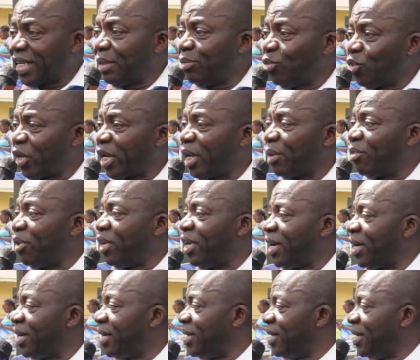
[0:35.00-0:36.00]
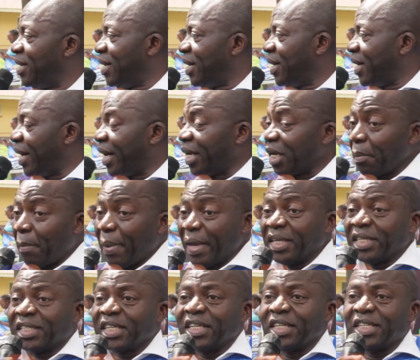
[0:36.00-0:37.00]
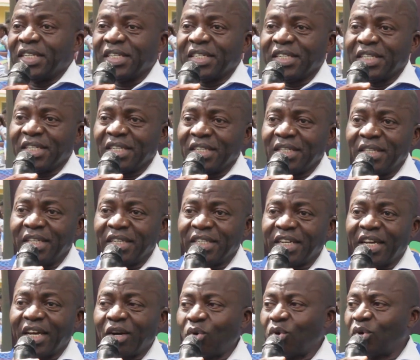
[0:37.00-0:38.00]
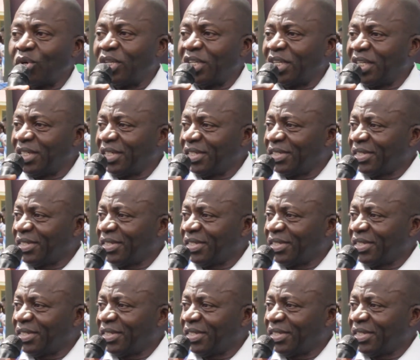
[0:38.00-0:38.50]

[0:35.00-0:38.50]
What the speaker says: time you came here and you painted the entire ward.